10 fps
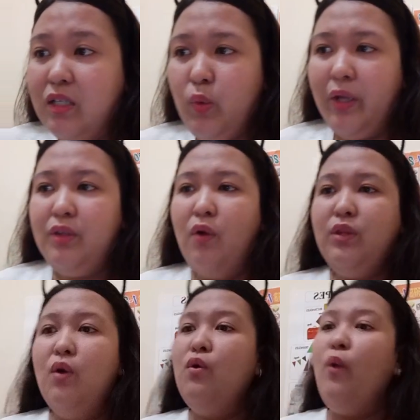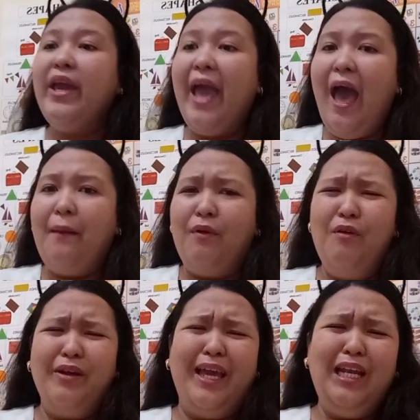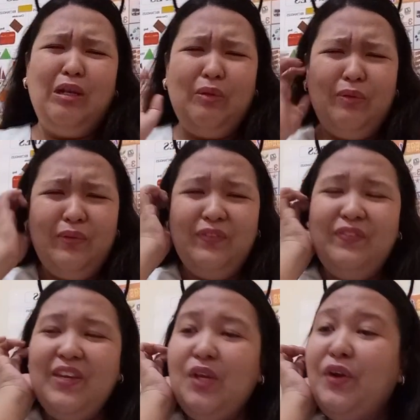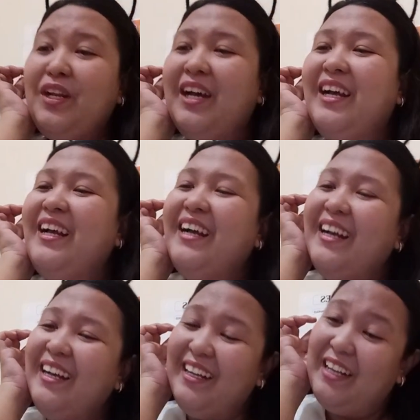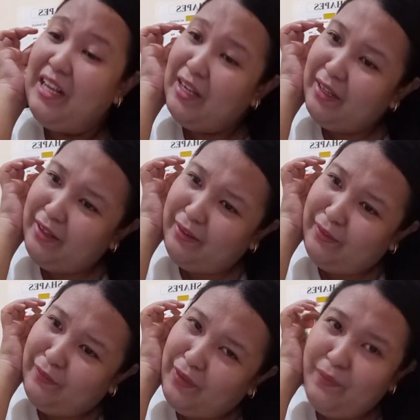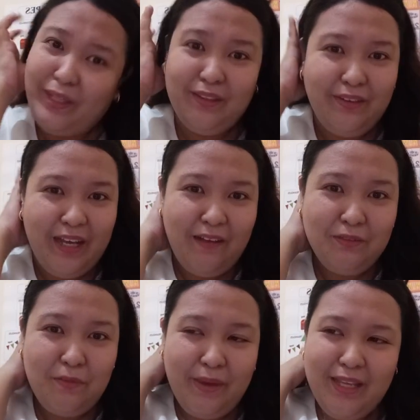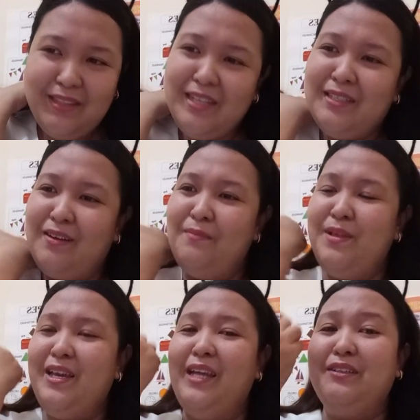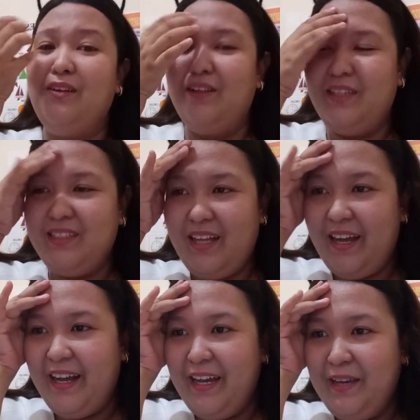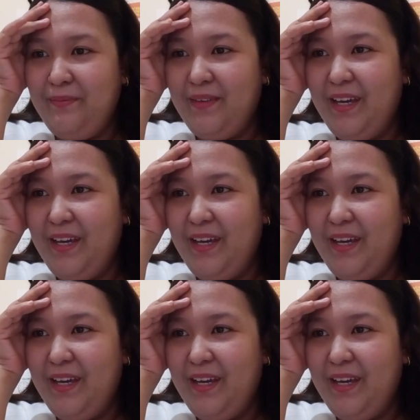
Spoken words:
That's why you don't know who I am. Okay, Luffy, Luffy, why do you have to make things complicated all the time?